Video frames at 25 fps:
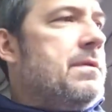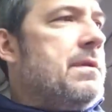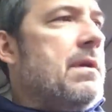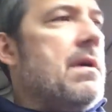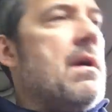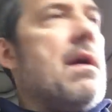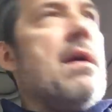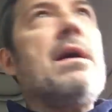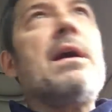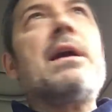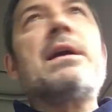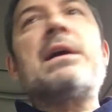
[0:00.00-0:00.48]

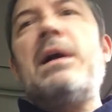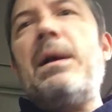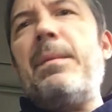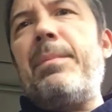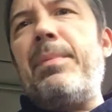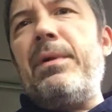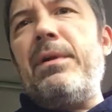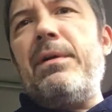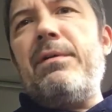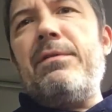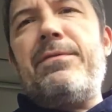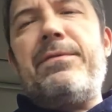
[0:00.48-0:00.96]
there are a
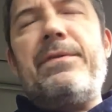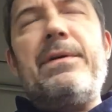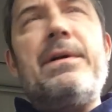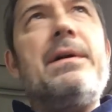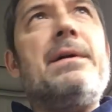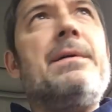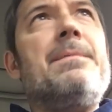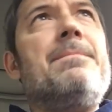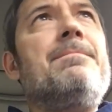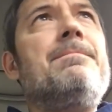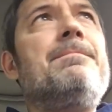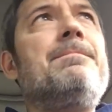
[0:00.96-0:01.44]
couple of
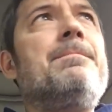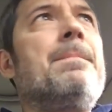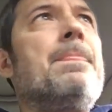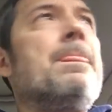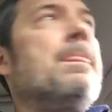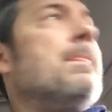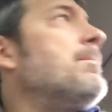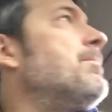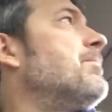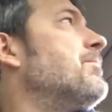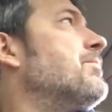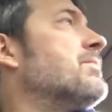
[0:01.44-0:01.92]
uh,
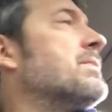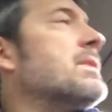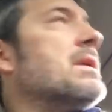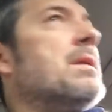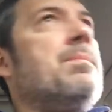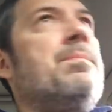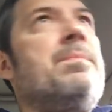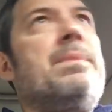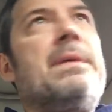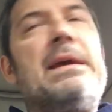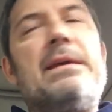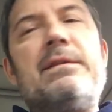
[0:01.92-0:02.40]

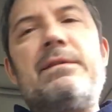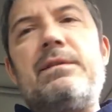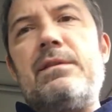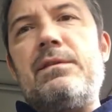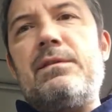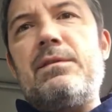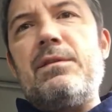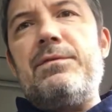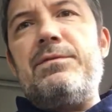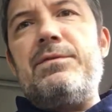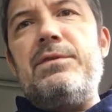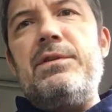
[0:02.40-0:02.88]

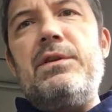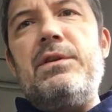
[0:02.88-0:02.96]
pieces of